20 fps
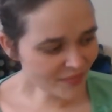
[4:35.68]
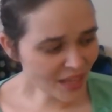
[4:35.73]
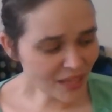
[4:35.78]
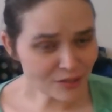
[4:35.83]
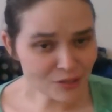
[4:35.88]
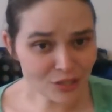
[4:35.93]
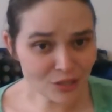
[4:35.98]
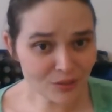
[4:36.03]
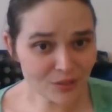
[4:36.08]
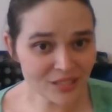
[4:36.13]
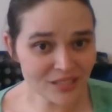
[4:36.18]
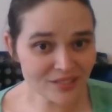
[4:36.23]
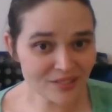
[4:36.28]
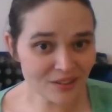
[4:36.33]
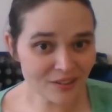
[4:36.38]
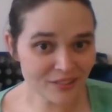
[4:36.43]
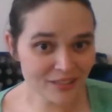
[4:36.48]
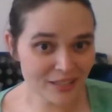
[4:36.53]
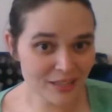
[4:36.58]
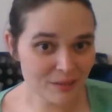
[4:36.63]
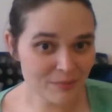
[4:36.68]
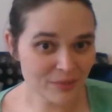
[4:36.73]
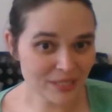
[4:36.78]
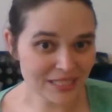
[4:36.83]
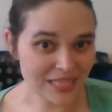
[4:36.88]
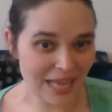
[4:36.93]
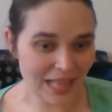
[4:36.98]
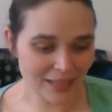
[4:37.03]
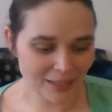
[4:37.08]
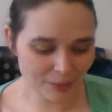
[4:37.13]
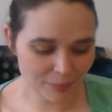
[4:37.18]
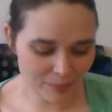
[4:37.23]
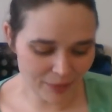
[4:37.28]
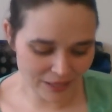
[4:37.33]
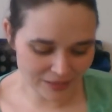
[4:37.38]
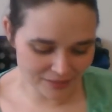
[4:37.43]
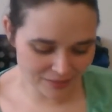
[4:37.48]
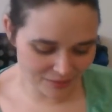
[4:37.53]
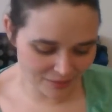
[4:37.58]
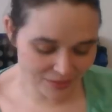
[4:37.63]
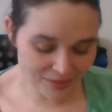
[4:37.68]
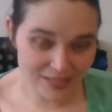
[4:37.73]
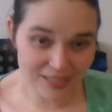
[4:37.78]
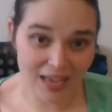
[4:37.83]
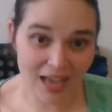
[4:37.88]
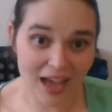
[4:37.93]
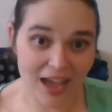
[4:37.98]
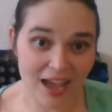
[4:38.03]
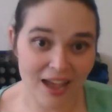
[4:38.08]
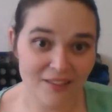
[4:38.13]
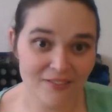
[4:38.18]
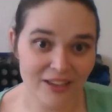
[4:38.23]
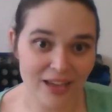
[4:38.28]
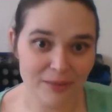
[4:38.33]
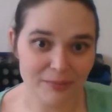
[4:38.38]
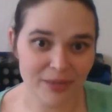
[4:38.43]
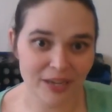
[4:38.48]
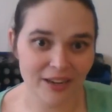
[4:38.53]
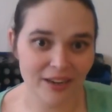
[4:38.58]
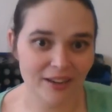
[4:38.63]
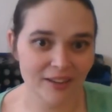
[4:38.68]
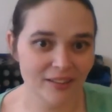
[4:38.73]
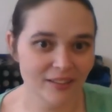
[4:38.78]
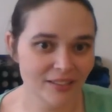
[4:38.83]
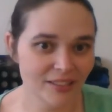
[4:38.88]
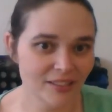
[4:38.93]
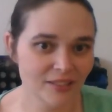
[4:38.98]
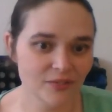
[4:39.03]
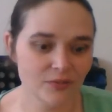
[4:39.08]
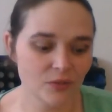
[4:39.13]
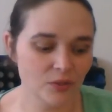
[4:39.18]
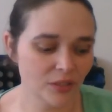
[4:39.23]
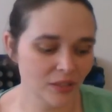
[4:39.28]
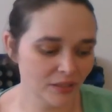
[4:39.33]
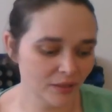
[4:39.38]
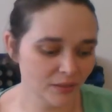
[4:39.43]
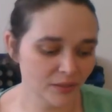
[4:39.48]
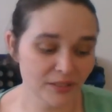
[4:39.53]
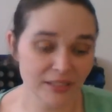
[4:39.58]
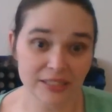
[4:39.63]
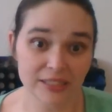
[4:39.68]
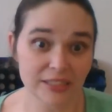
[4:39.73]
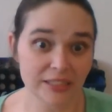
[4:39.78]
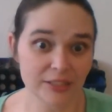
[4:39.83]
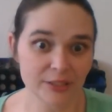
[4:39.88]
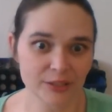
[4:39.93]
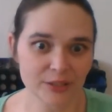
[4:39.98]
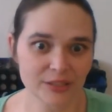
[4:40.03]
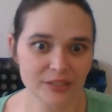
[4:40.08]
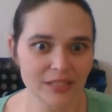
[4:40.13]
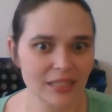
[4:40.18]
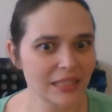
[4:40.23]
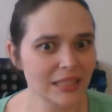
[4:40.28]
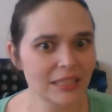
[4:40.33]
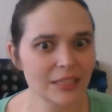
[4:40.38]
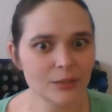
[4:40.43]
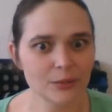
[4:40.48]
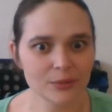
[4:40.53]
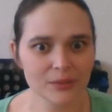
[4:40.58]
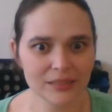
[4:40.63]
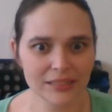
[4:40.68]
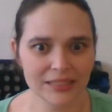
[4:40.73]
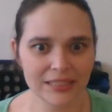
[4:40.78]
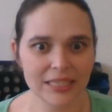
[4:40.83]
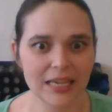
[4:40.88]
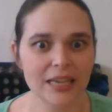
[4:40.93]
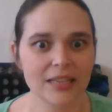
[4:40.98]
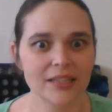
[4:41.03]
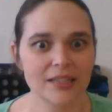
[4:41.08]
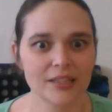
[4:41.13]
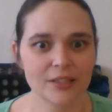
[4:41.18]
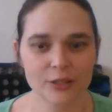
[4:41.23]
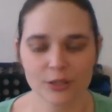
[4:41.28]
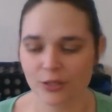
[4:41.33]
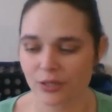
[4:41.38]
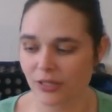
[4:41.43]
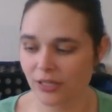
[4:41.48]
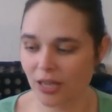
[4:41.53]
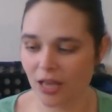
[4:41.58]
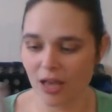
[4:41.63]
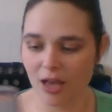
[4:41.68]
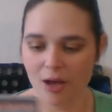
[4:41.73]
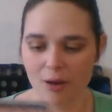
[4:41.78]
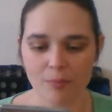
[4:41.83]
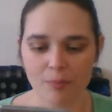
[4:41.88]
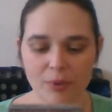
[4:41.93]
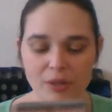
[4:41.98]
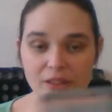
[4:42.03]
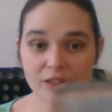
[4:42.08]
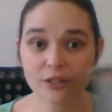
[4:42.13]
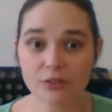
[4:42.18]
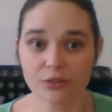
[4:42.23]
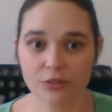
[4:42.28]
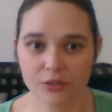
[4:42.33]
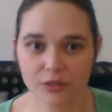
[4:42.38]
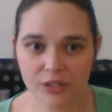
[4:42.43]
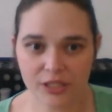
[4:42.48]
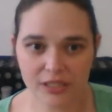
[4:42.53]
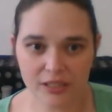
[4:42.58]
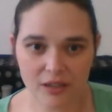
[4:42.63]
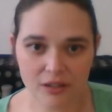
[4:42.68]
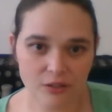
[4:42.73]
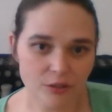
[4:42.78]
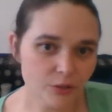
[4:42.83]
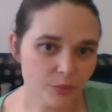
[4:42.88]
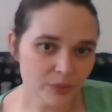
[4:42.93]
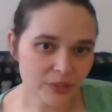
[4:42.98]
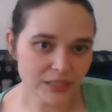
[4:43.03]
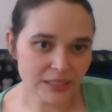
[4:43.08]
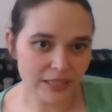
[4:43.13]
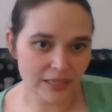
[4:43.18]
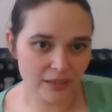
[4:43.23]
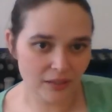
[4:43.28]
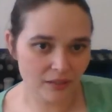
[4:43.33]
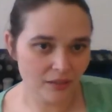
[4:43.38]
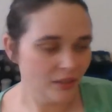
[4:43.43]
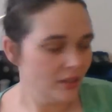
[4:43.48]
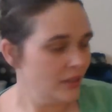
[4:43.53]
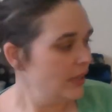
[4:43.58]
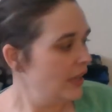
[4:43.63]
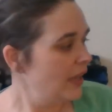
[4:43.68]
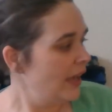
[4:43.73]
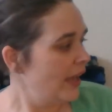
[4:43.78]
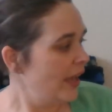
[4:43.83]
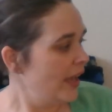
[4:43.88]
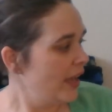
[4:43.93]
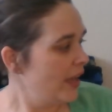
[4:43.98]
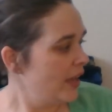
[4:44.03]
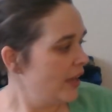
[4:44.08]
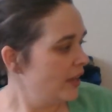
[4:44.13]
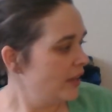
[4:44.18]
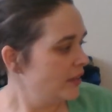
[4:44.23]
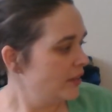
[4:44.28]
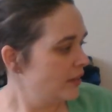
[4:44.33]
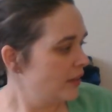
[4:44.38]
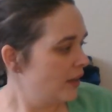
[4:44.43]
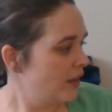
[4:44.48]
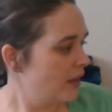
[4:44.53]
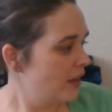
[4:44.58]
So these are the metallic pencils. I have had my eye on these for literally years. Literally years. But they're $30 retail. And